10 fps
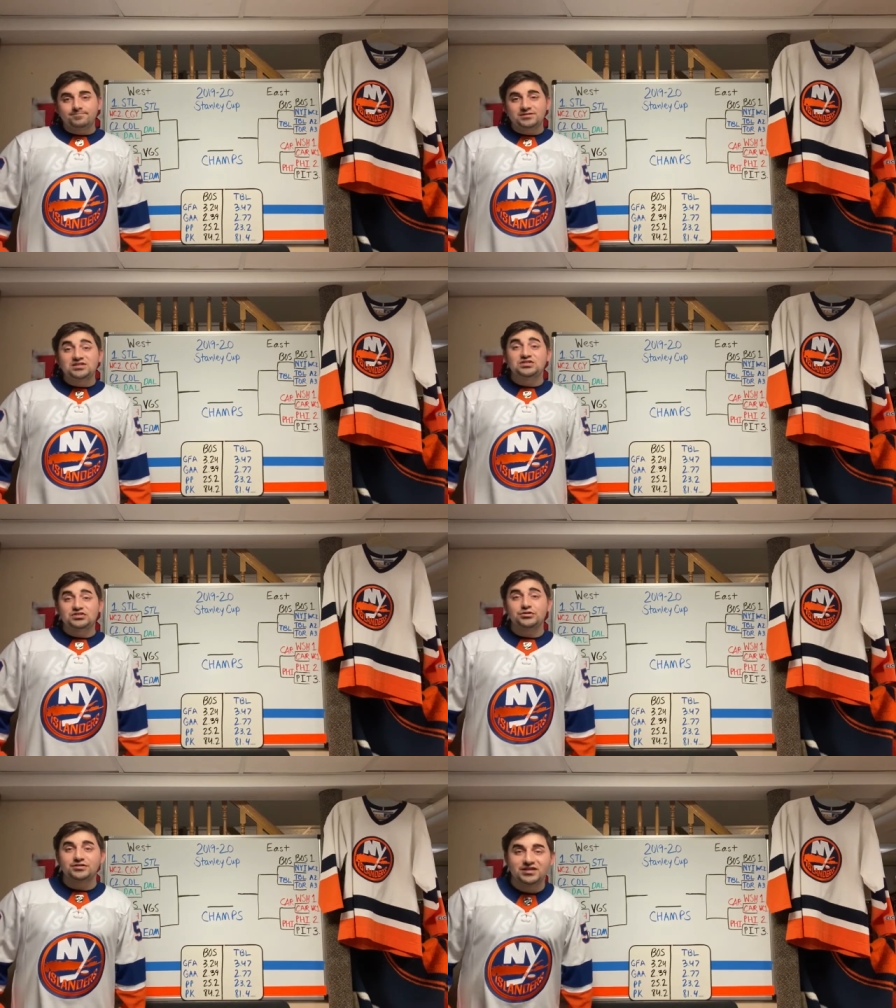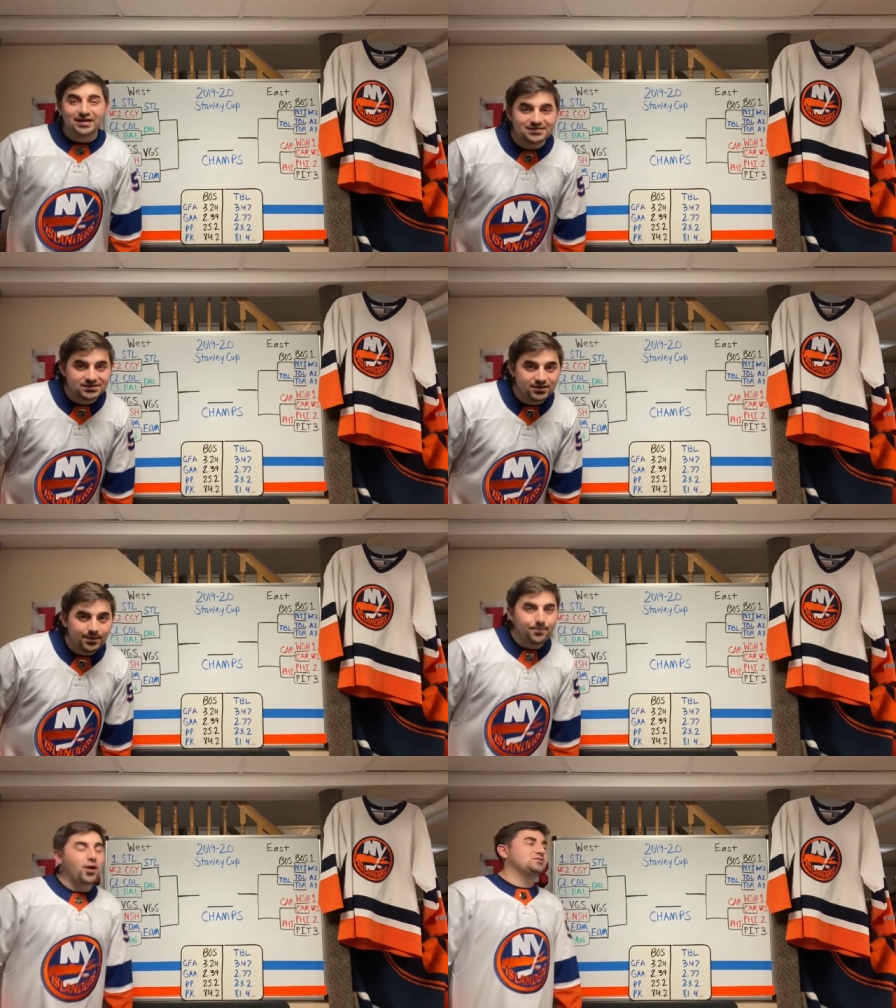season series against
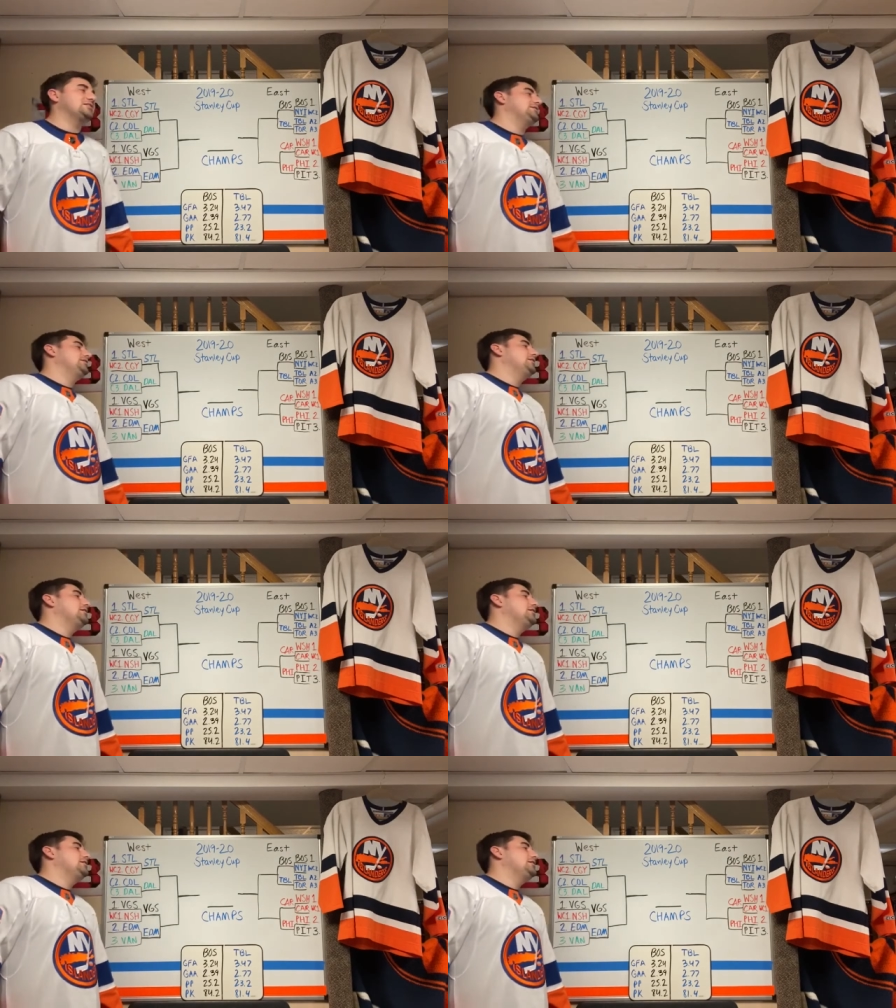Boston.